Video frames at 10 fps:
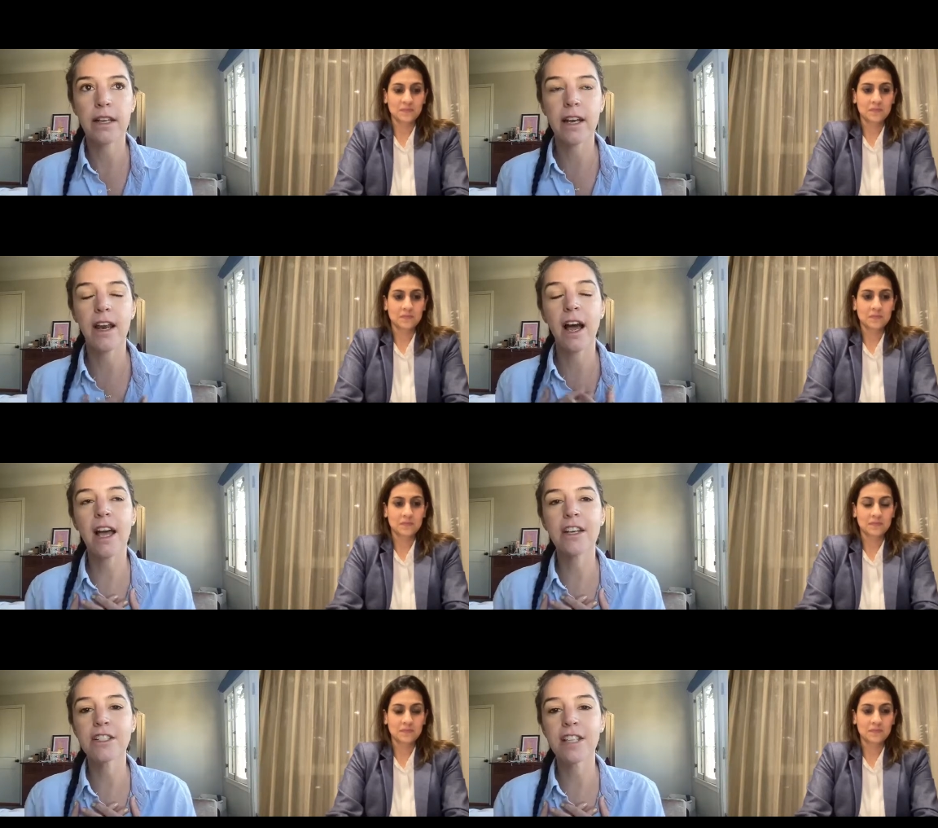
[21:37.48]
Speaker 1: it. And I
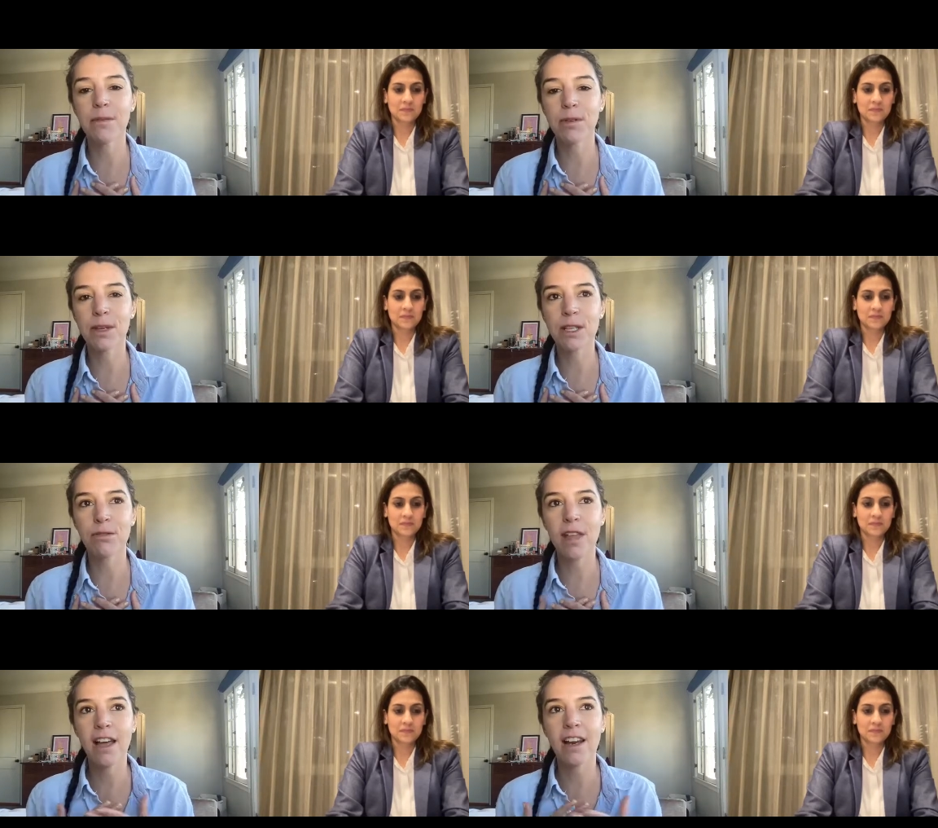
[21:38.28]
just came to peace with that.